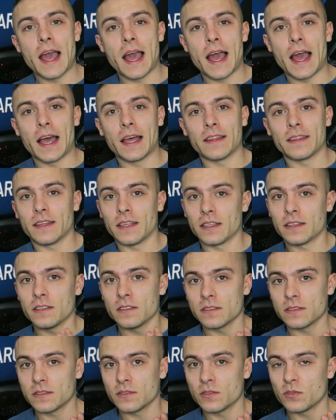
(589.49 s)
And that
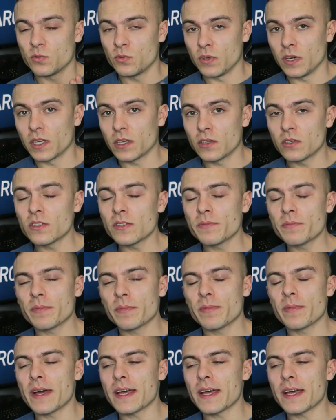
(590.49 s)
is really good,